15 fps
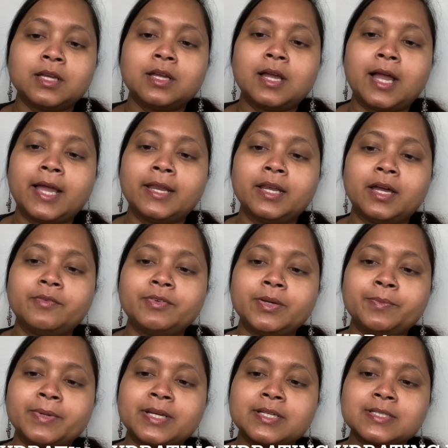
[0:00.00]
I love it
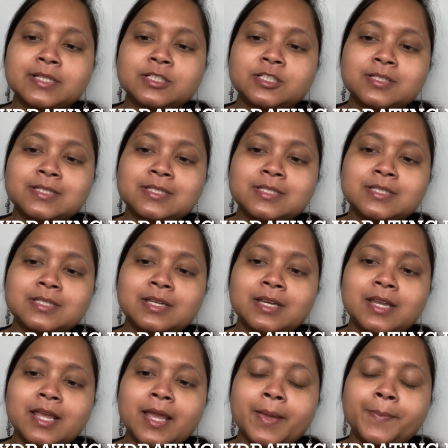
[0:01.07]
because it just
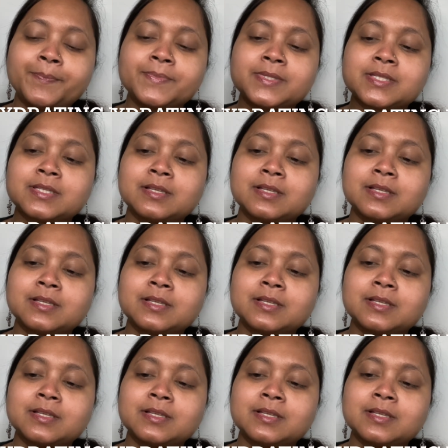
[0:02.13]
slides